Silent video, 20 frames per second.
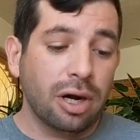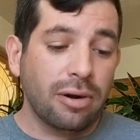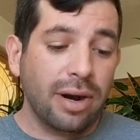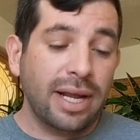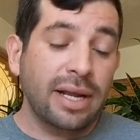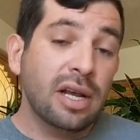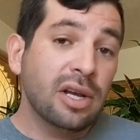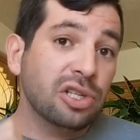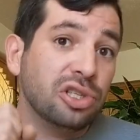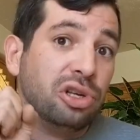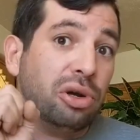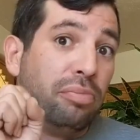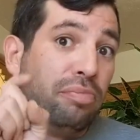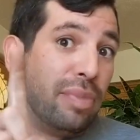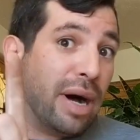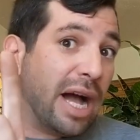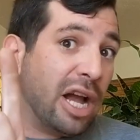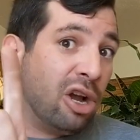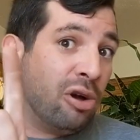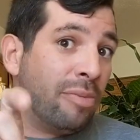All right,
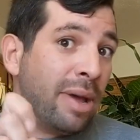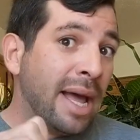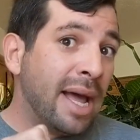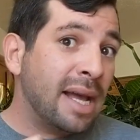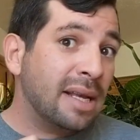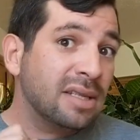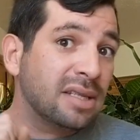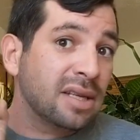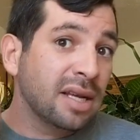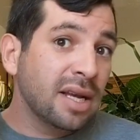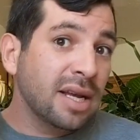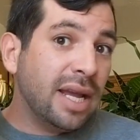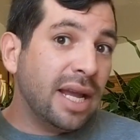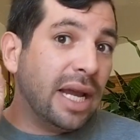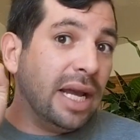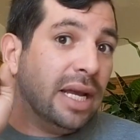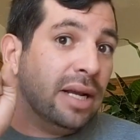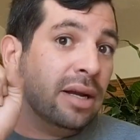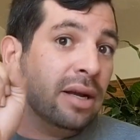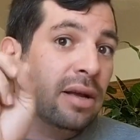so biomass
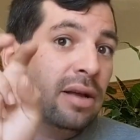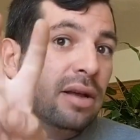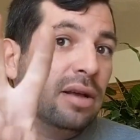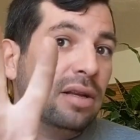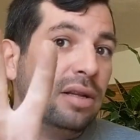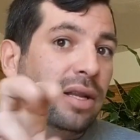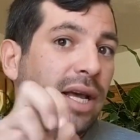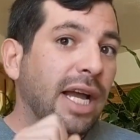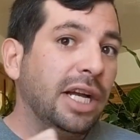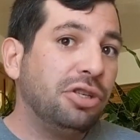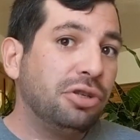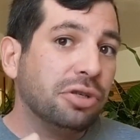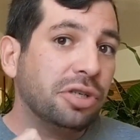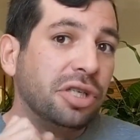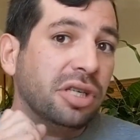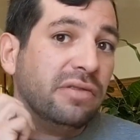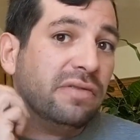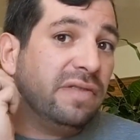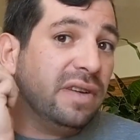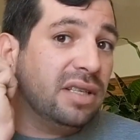and
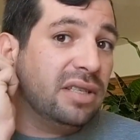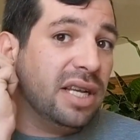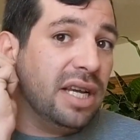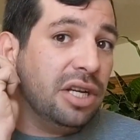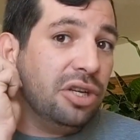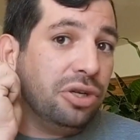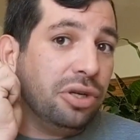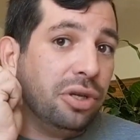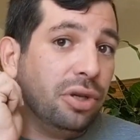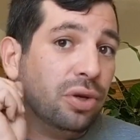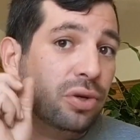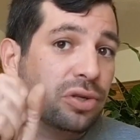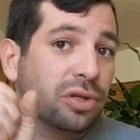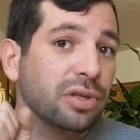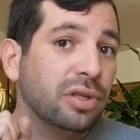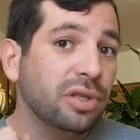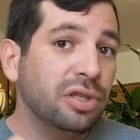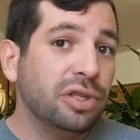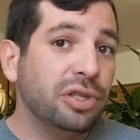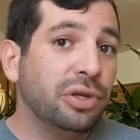nitrogen fixation.
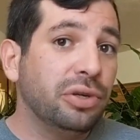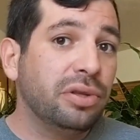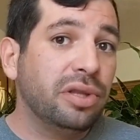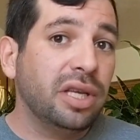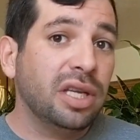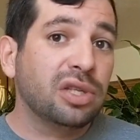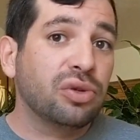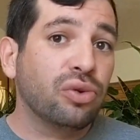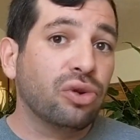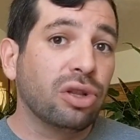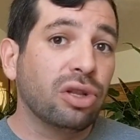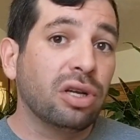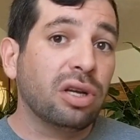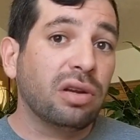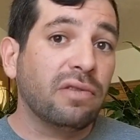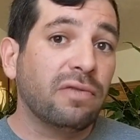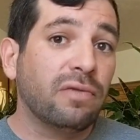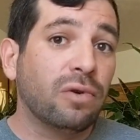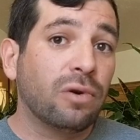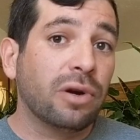Those are the 2 things we're
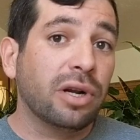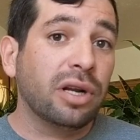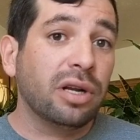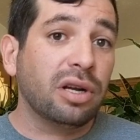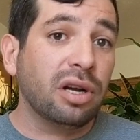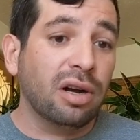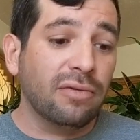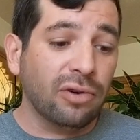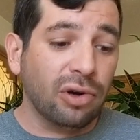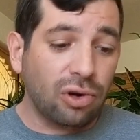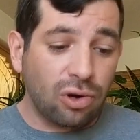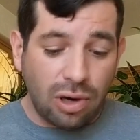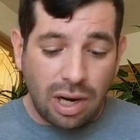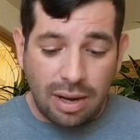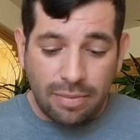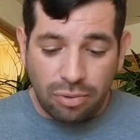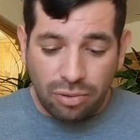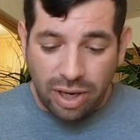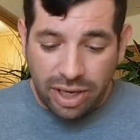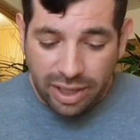looking for in a cover
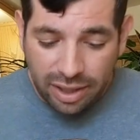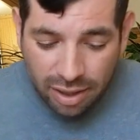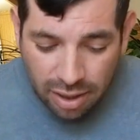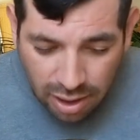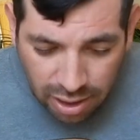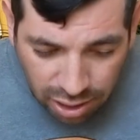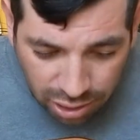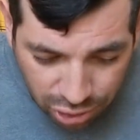crop, right?